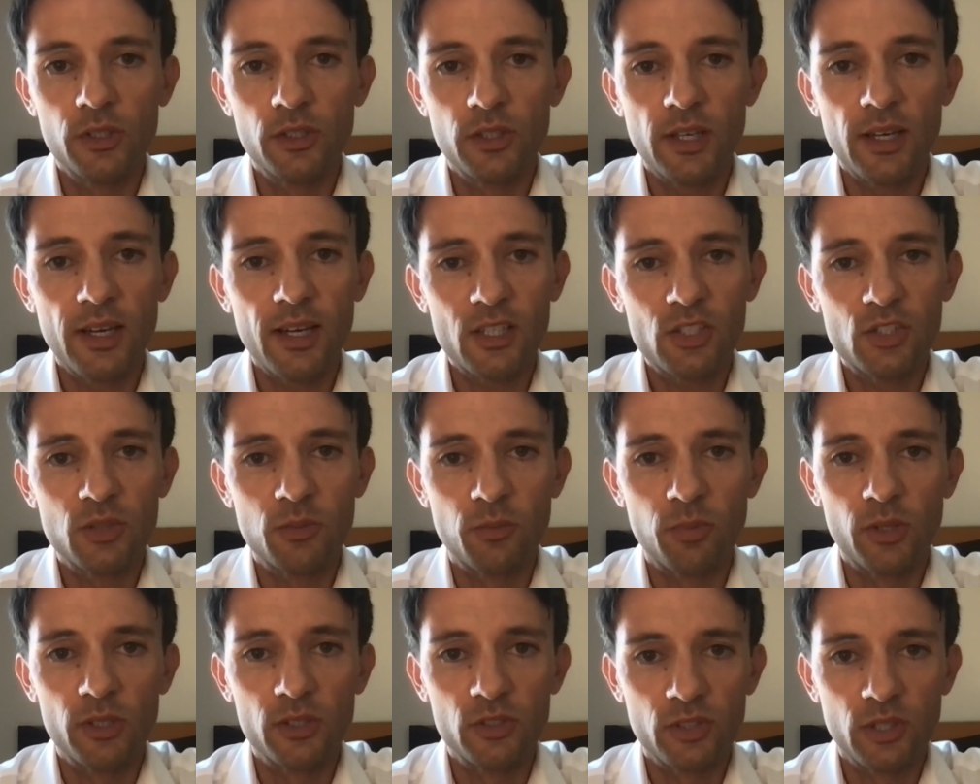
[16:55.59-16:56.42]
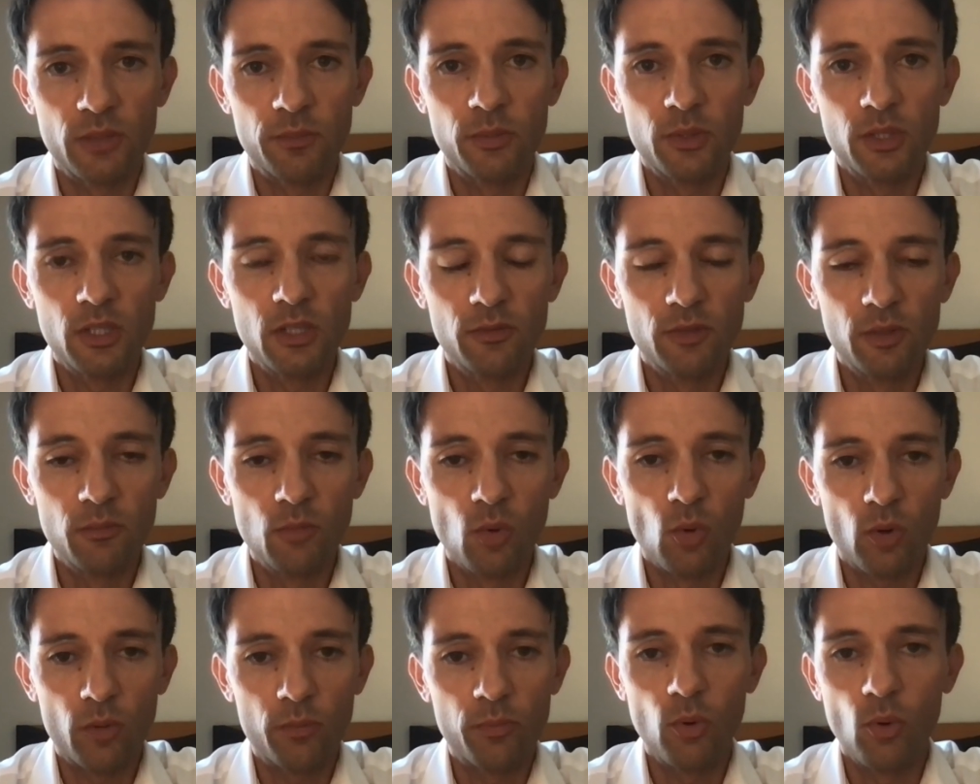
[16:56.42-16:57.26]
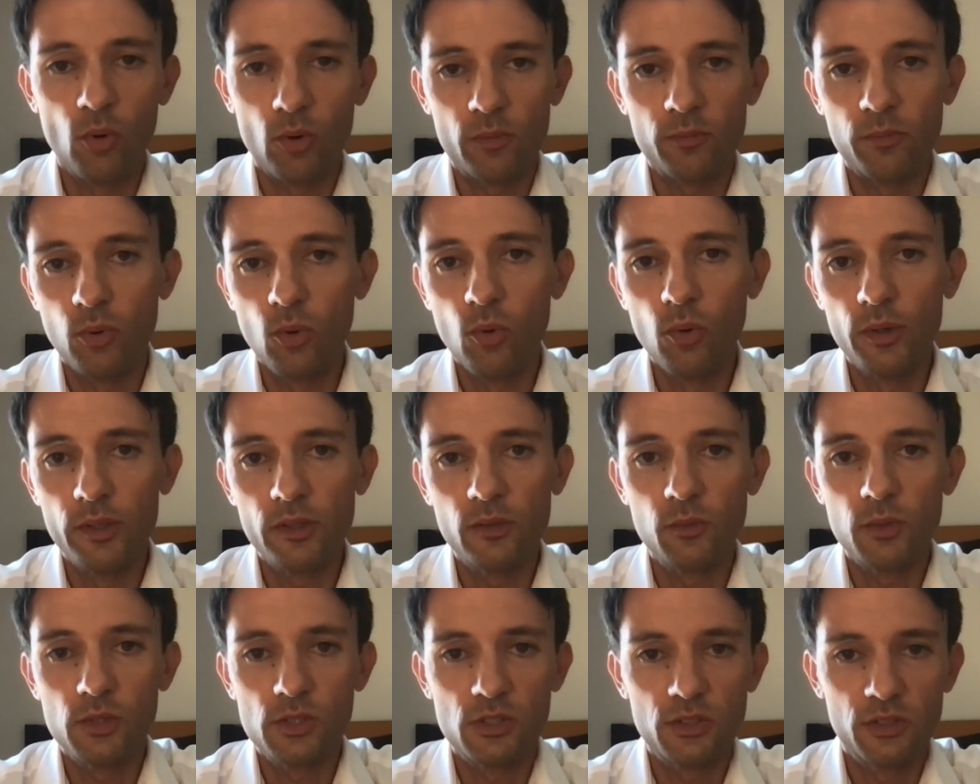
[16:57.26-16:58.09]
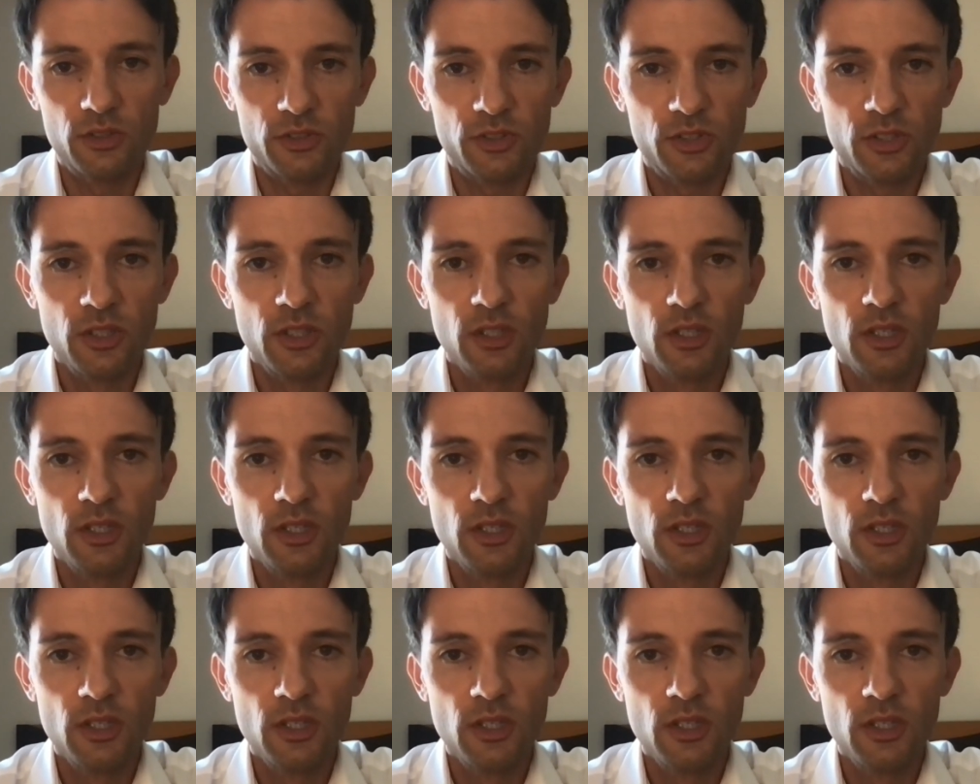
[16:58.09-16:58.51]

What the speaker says: And that actually brings up an even more important point, which is